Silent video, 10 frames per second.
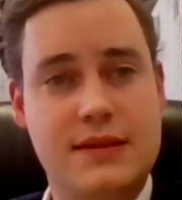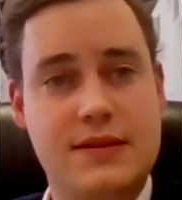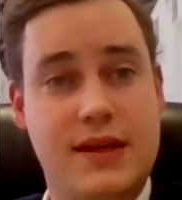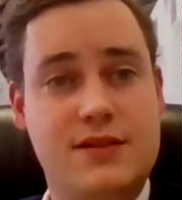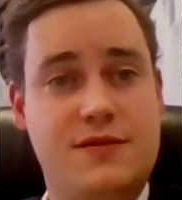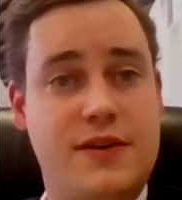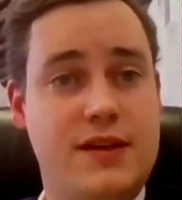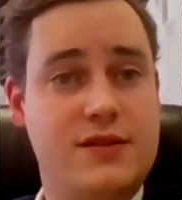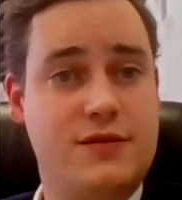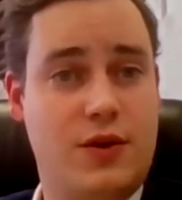The next
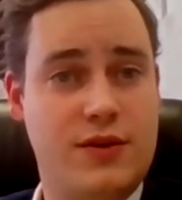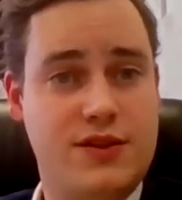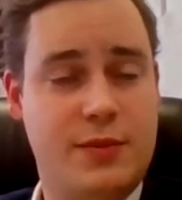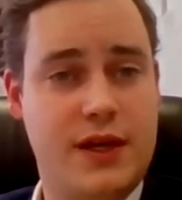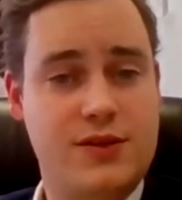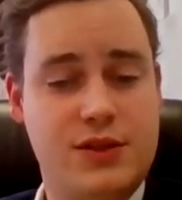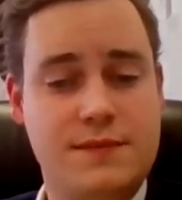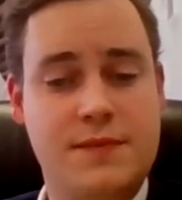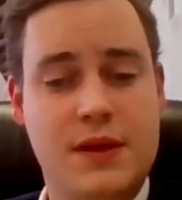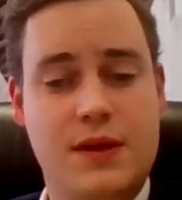phase of our expansion
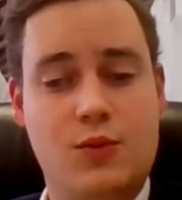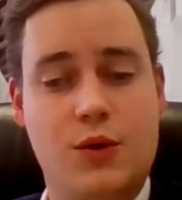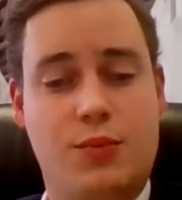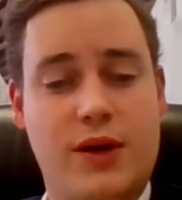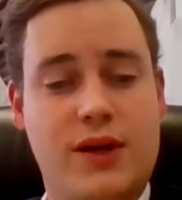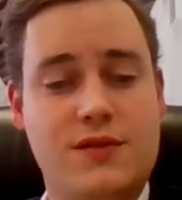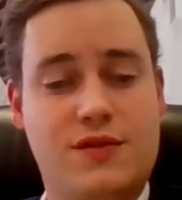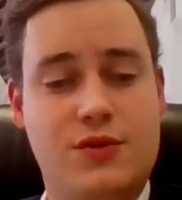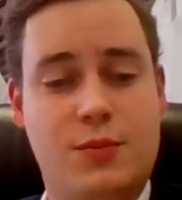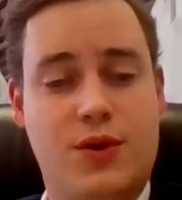would bring us
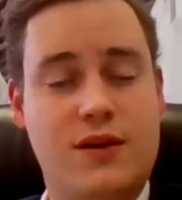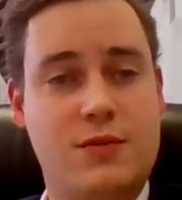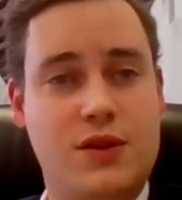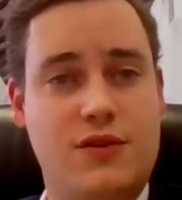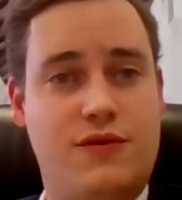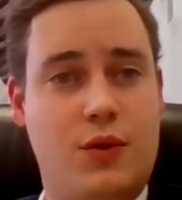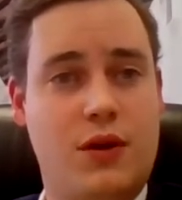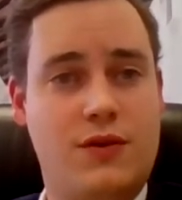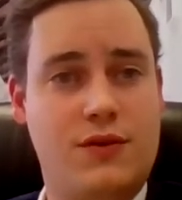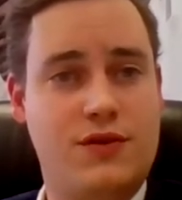to approximately
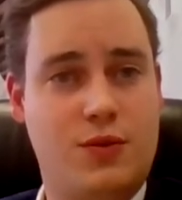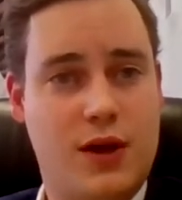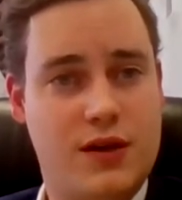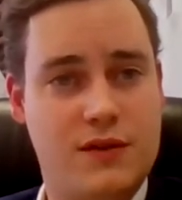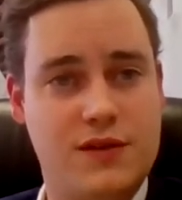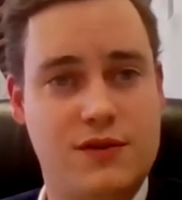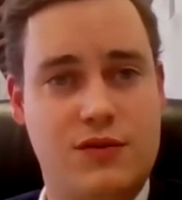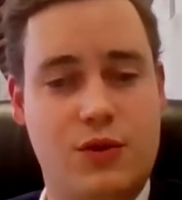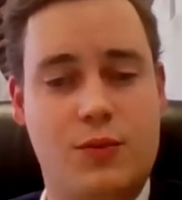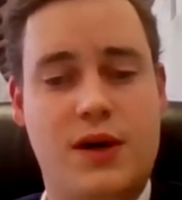420 of these
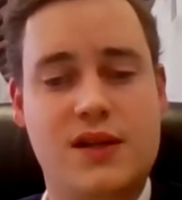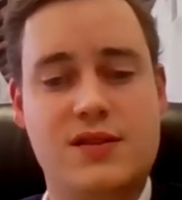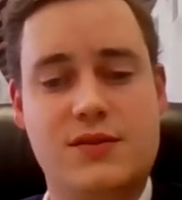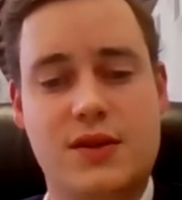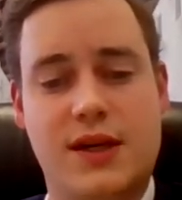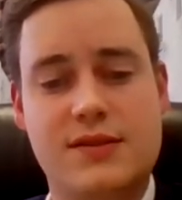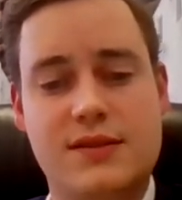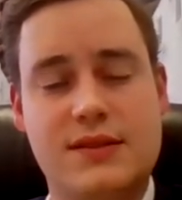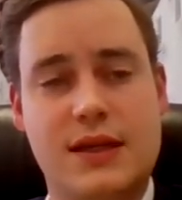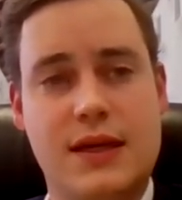grow pods under
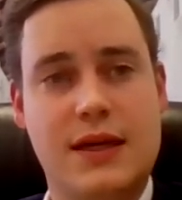license